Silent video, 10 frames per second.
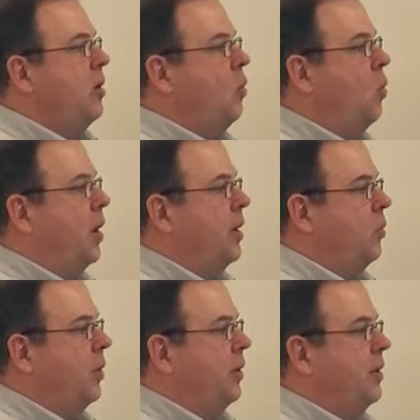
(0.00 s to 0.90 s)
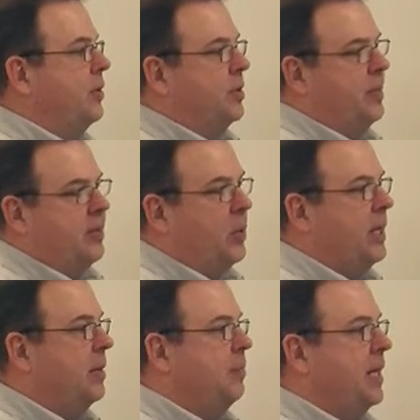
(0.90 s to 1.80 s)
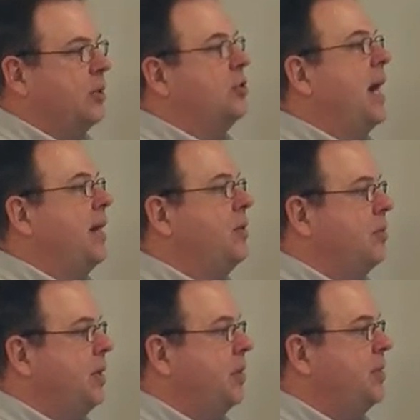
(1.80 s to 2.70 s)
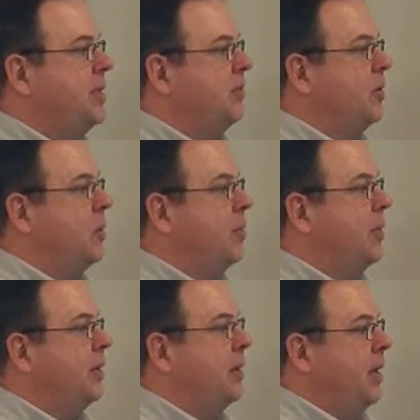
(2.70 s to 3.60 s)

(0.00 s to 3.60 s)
What are those? Or maybe we need a bigger tractor, a bigger piece of equipment.